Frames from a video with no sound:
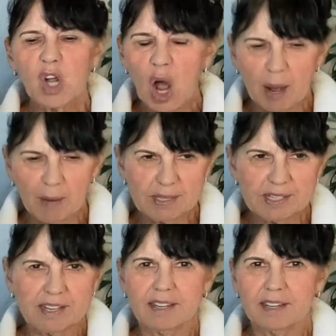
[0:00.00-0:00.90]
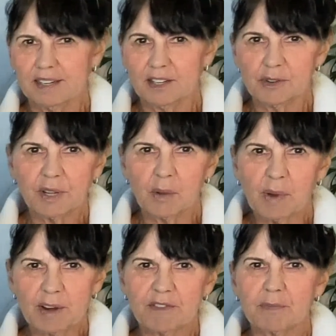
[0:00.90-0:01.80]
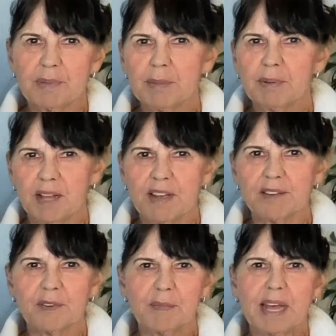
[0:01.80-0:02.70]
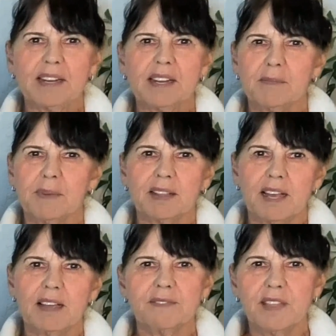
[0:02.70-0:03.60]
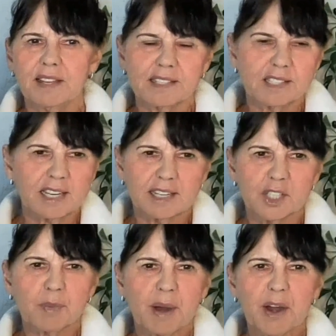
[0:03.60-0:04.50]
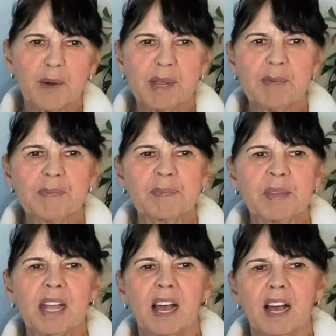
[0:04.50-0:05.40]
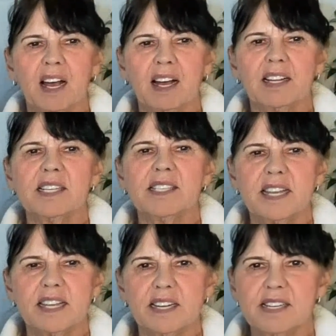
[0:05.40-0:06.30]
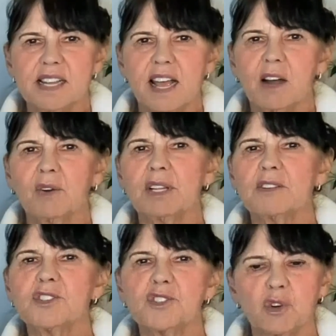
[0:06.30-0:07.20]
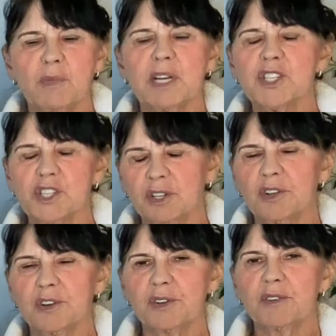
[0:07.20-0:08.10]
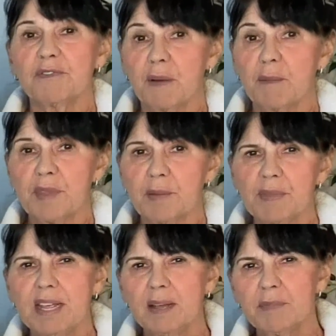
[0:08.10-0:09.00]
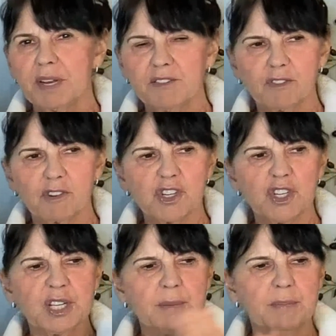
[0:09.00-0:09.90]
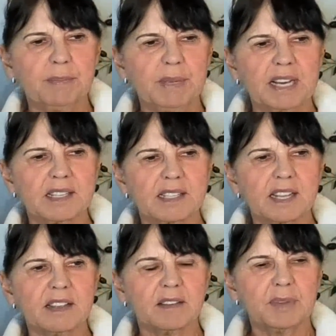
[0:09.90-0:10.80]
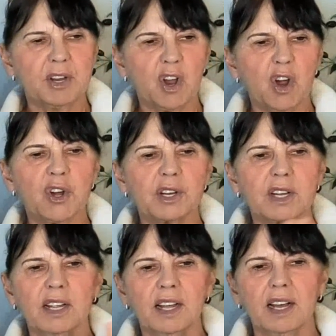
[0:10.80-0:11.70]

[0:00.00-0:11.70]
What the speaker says: competent, truly wonderful people I've ever met in my life. They inspire me day in, day out. There's so much to learn from them. But unfortunately, because they have been hurt,